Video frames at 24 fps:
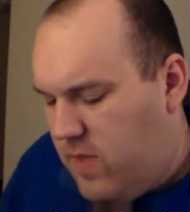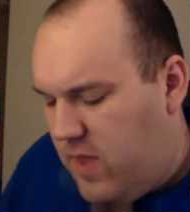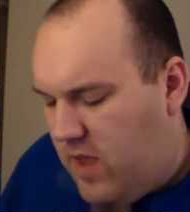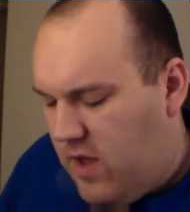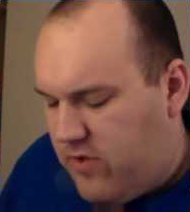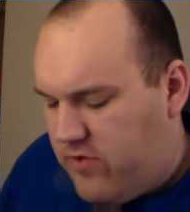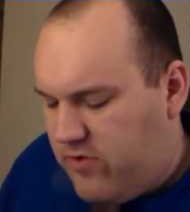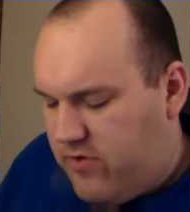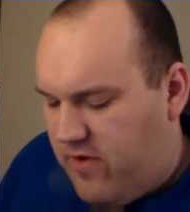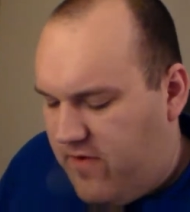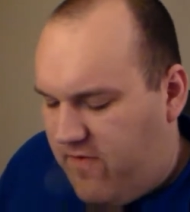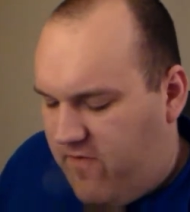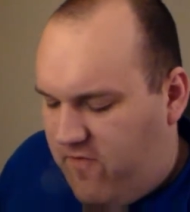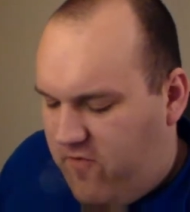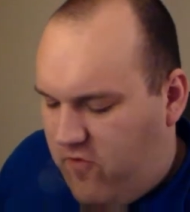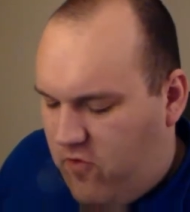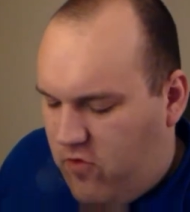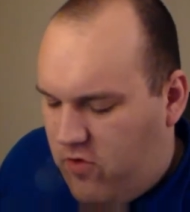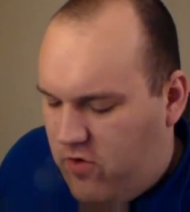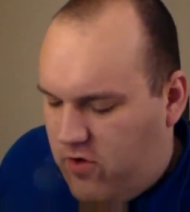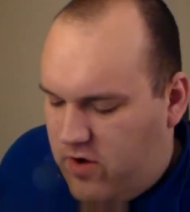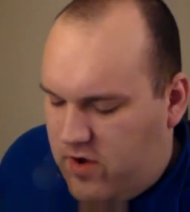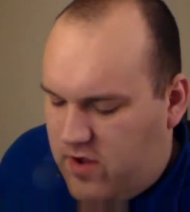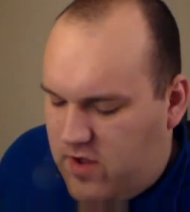they also have
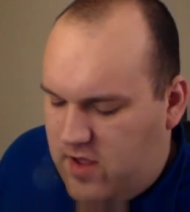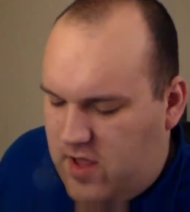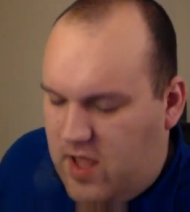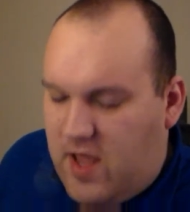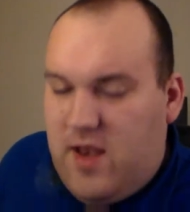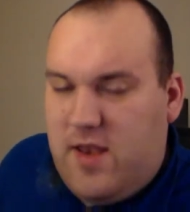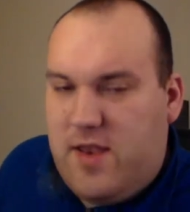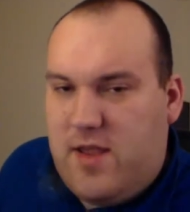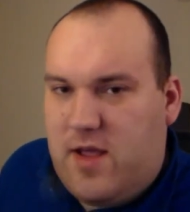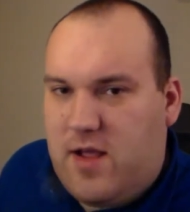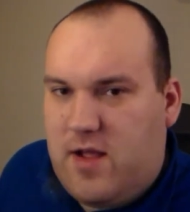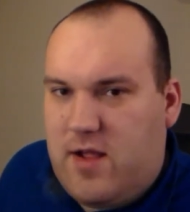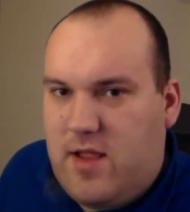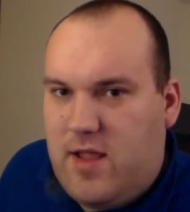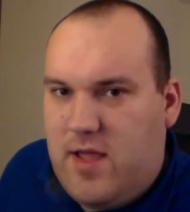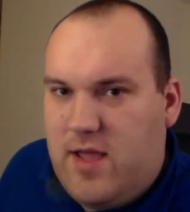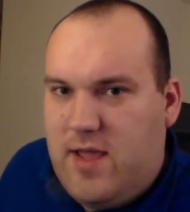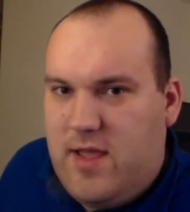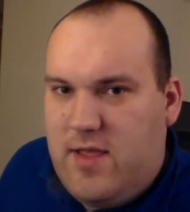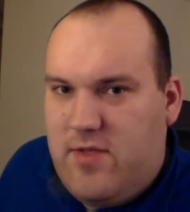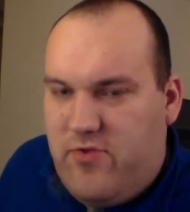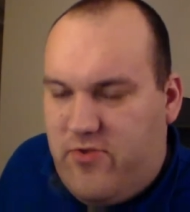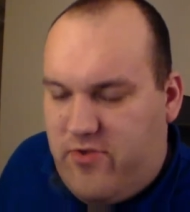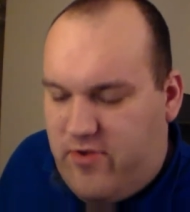4
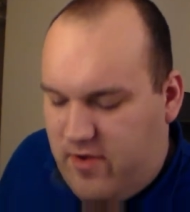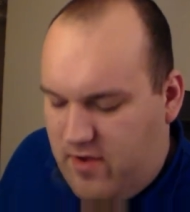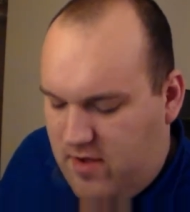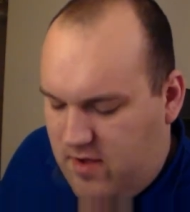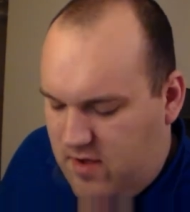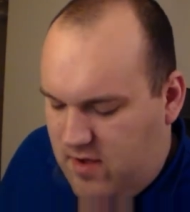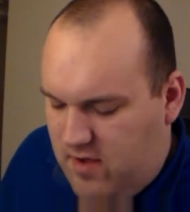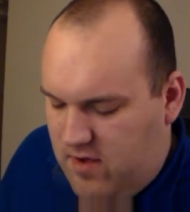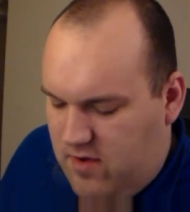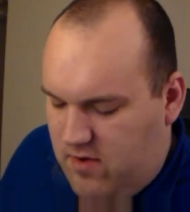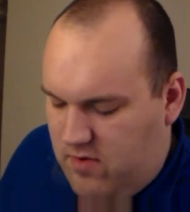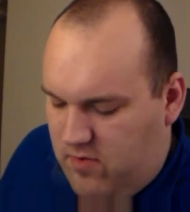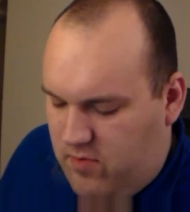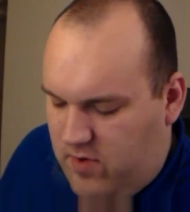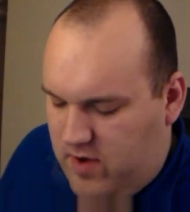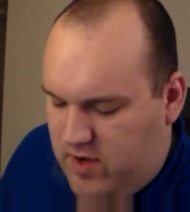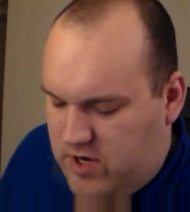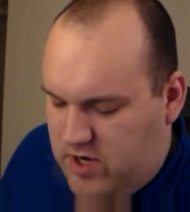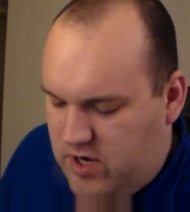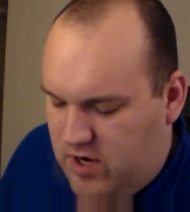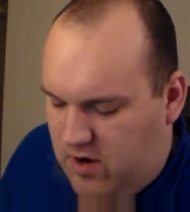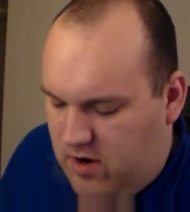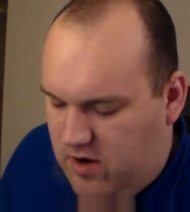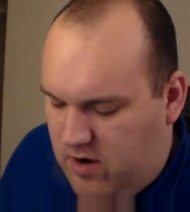Tentaclids,
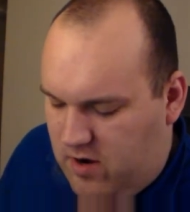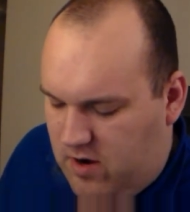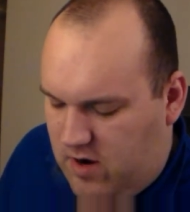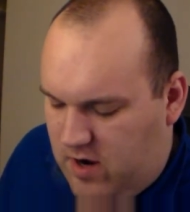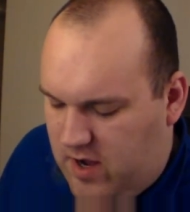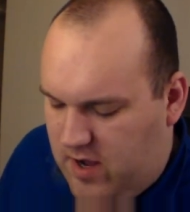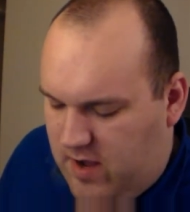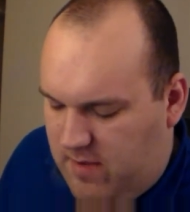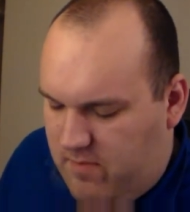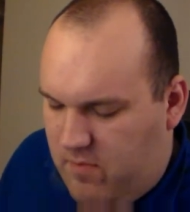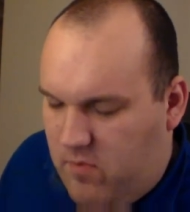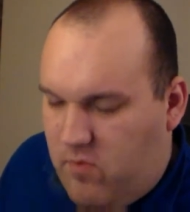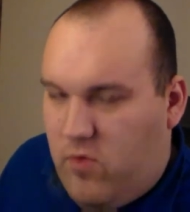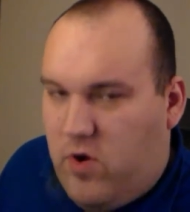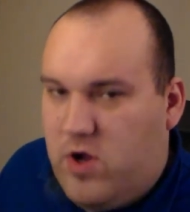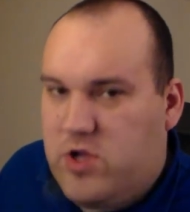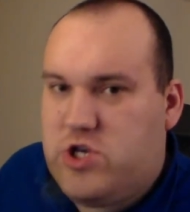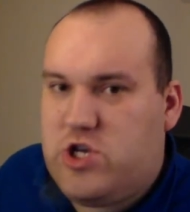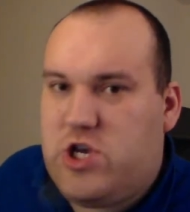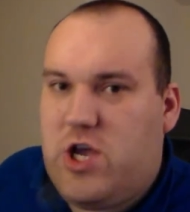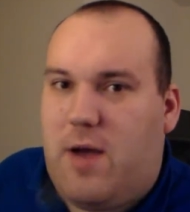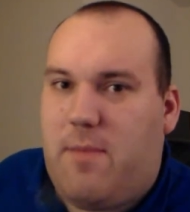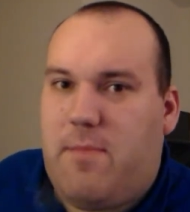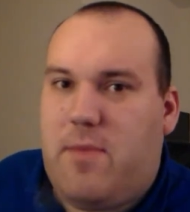which are
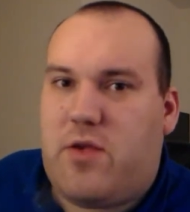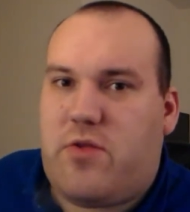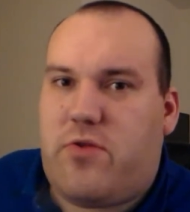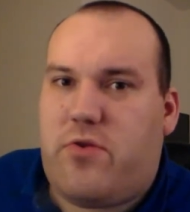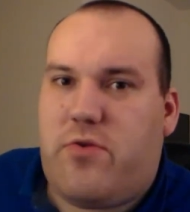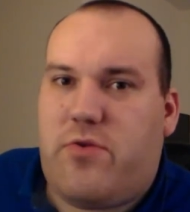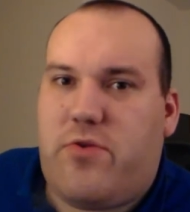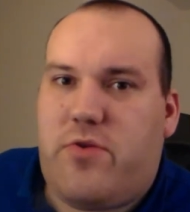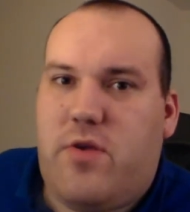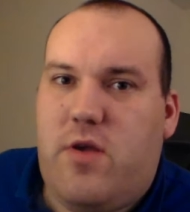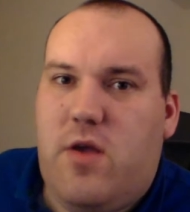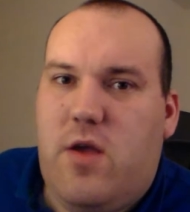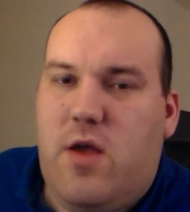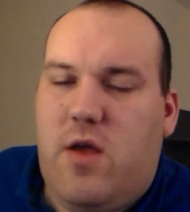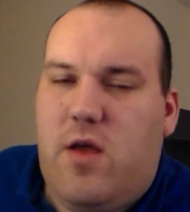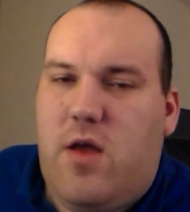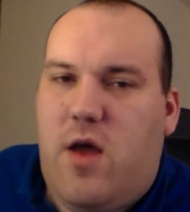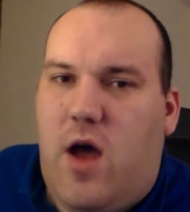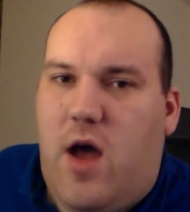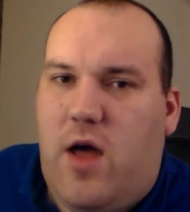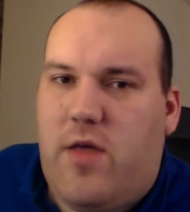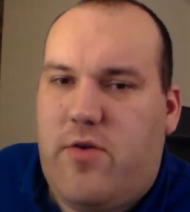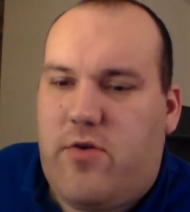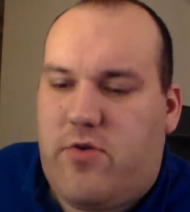one-shot missiles.
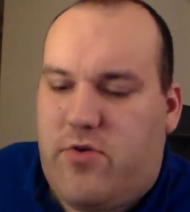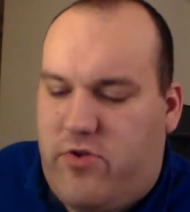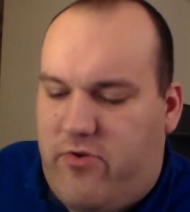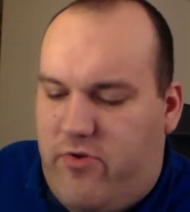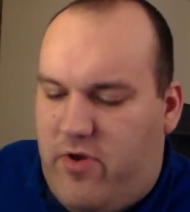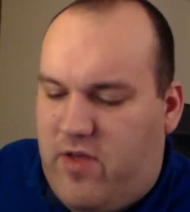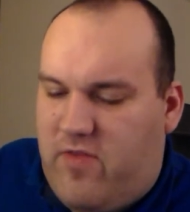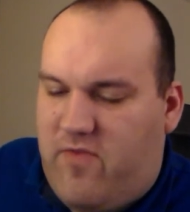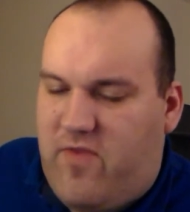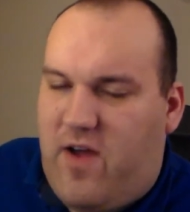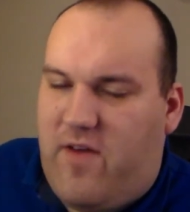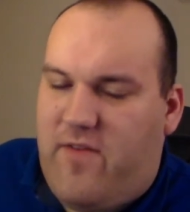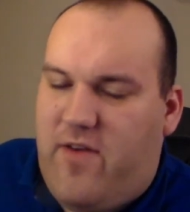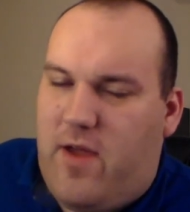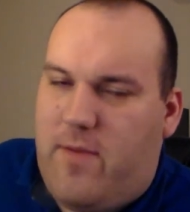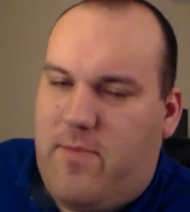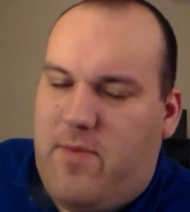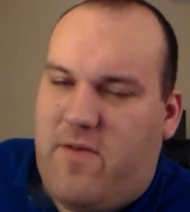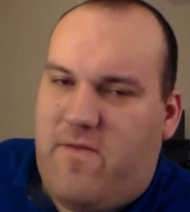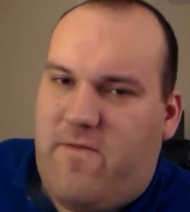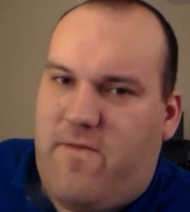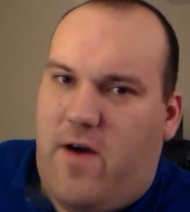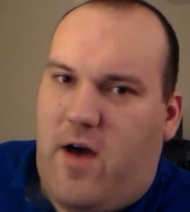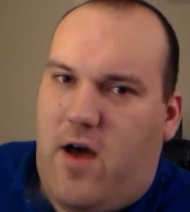They're Strength 5,
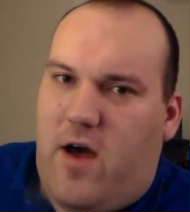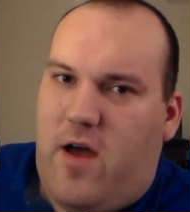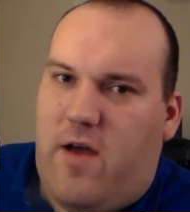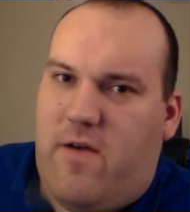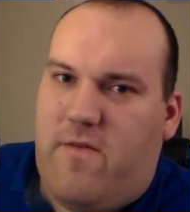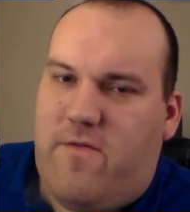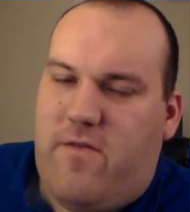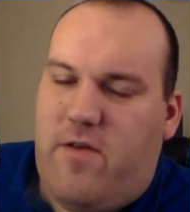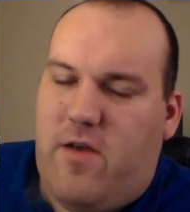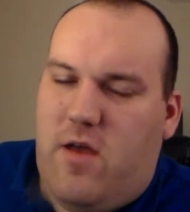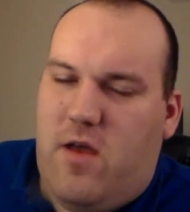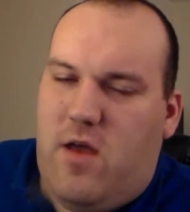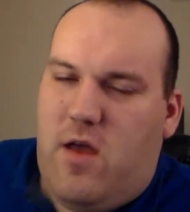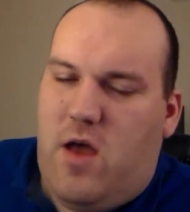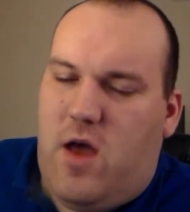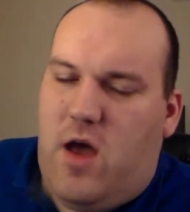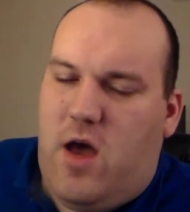AP 5,